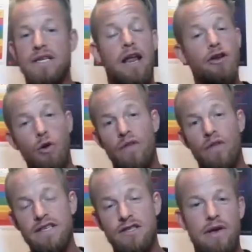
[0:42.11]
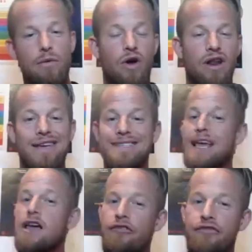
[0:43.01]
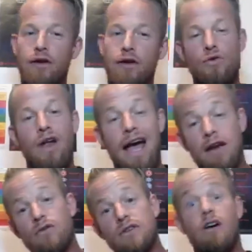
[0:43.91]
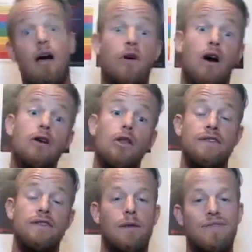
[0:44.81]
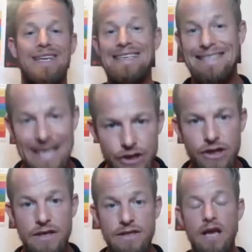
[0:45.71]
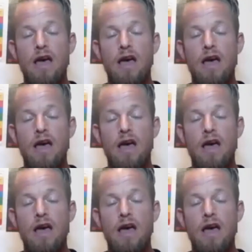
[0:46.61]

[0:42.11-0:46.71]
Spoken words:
and I don't want this to be one of these feel good, had a good time, kind of learn something sessions.